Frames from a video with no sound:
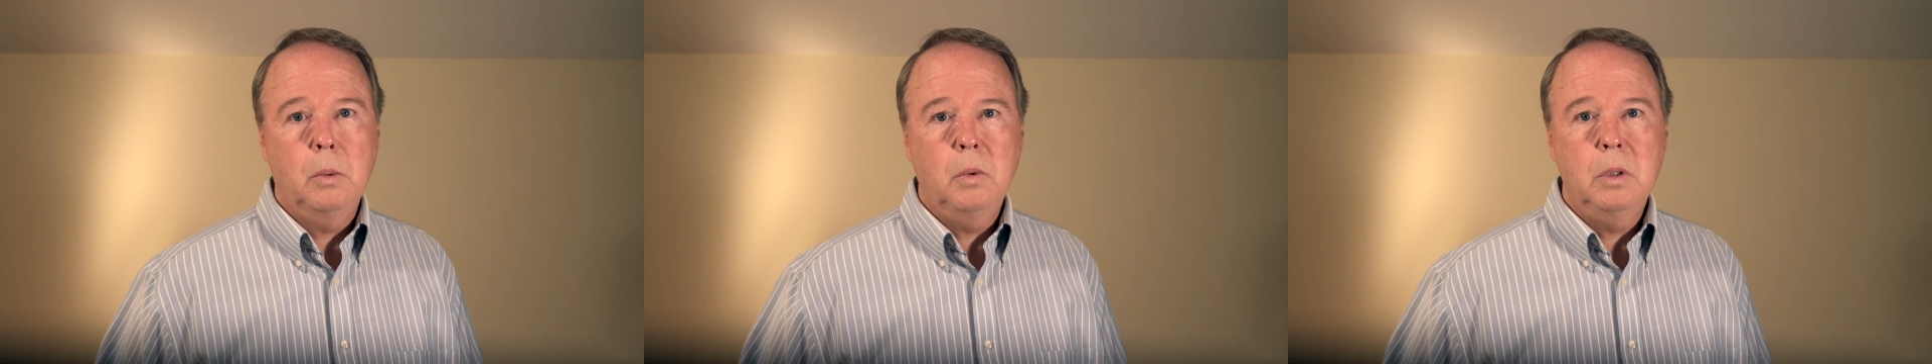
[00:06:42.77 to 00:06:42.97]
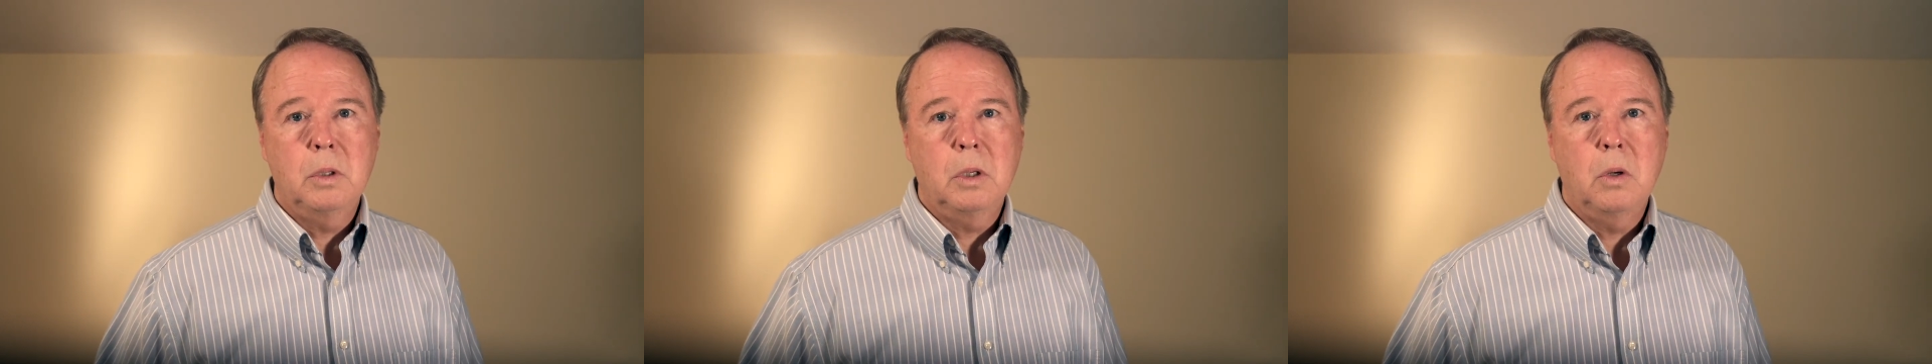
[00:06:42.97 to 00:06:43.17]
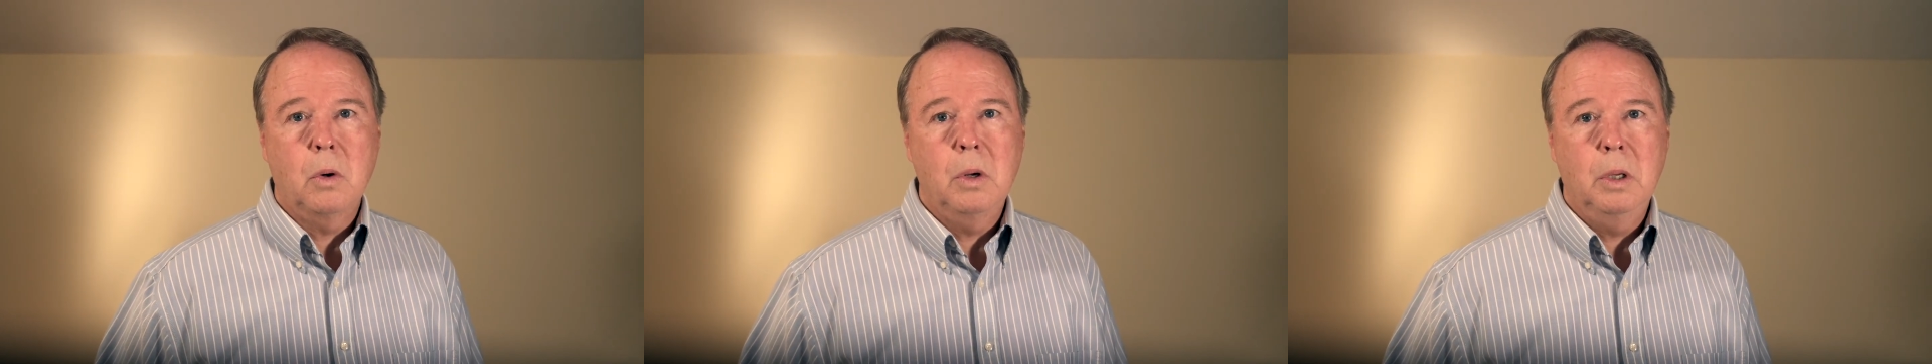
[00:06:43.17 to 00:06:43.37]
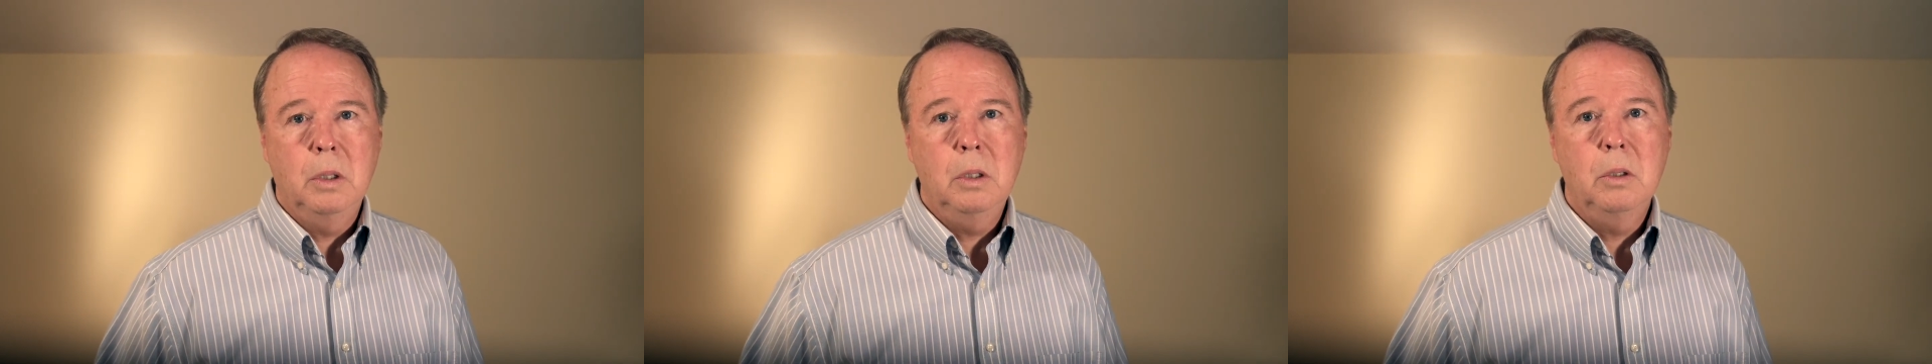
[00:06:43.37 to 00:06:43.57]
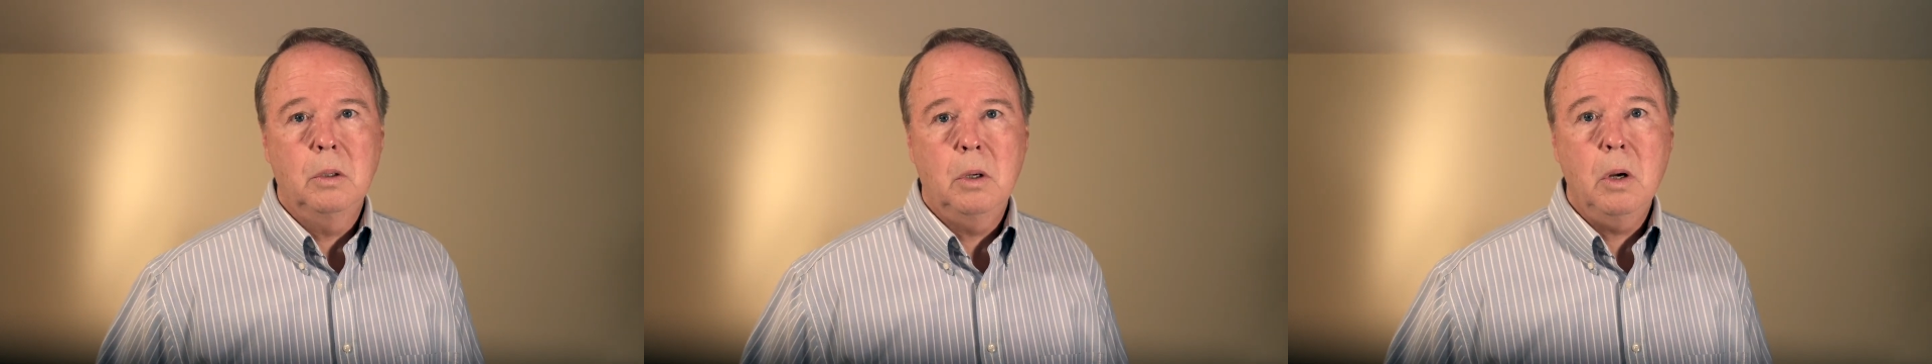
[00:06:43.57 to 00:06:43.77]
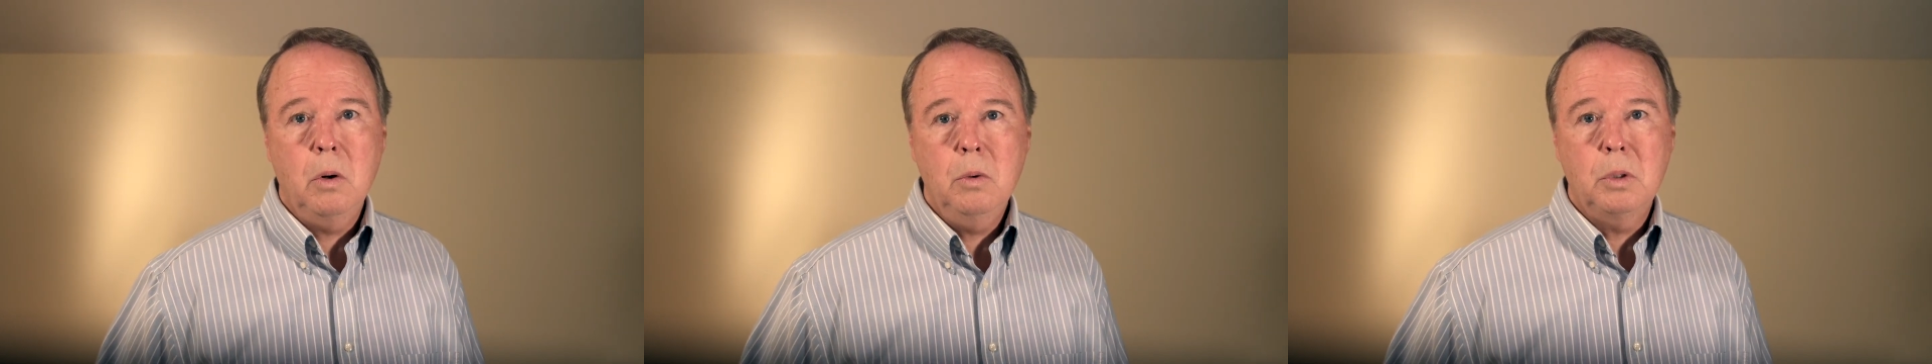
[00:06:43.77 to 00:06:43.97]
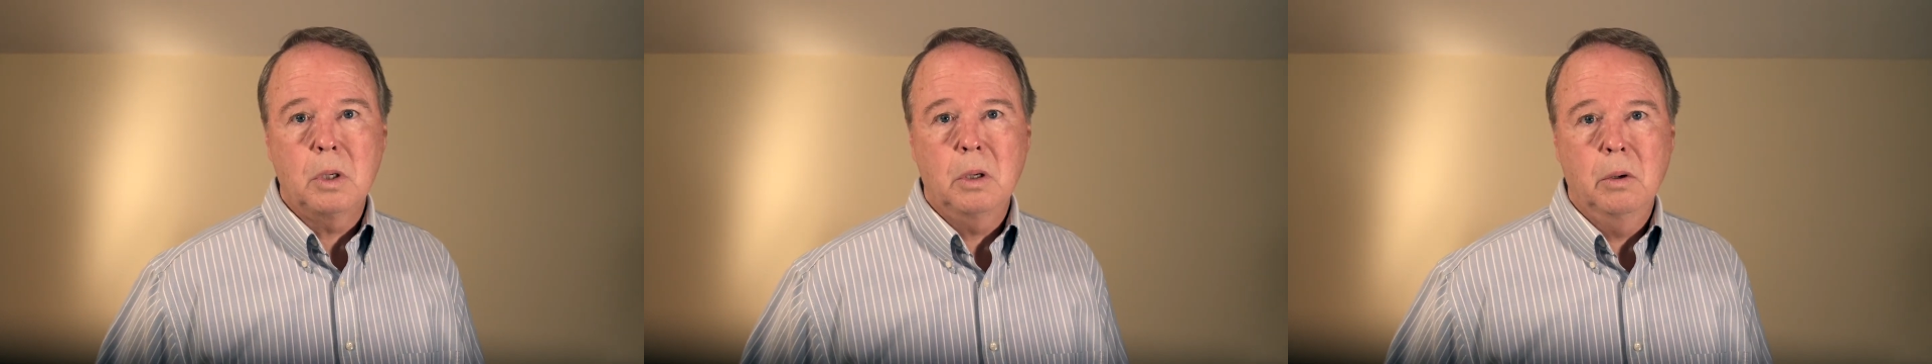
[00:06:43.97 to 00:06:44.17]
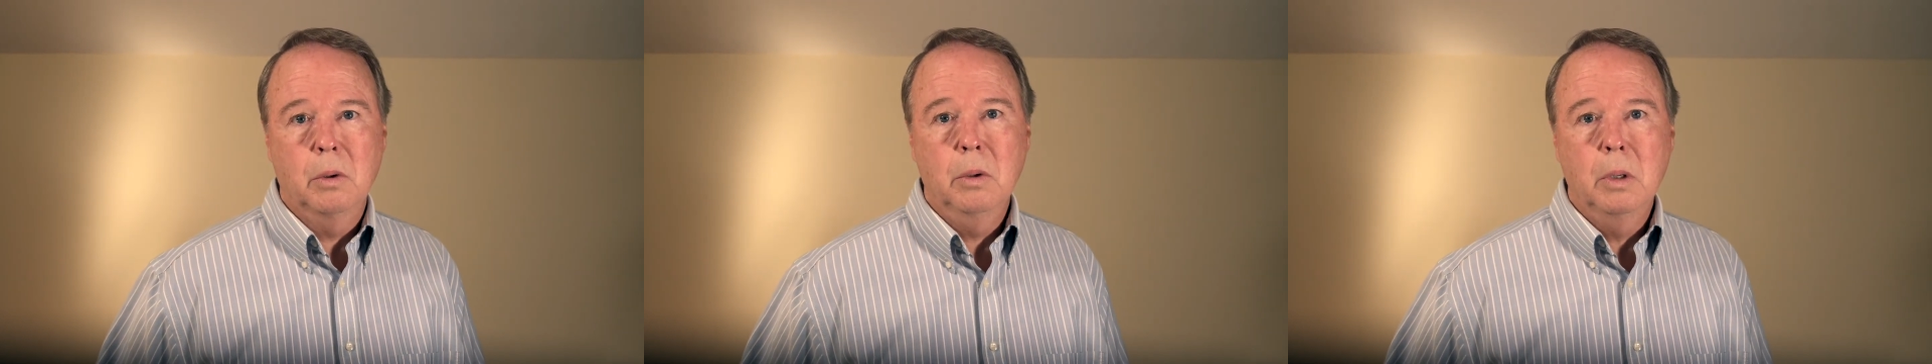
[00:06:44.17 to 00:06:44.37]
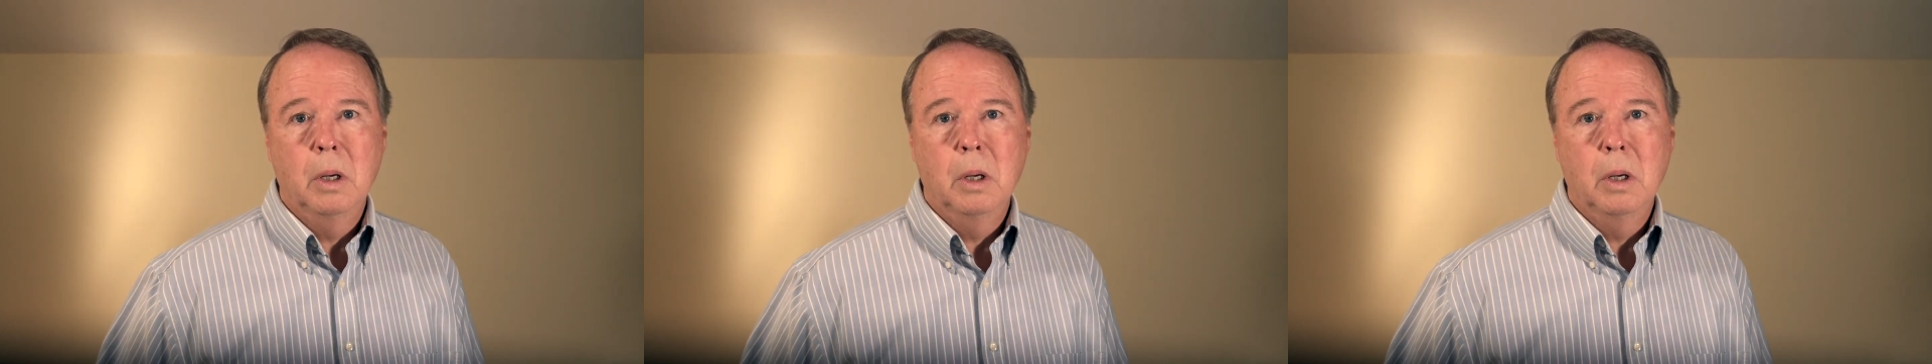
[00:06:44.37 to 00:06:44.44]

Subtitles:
was going to go to.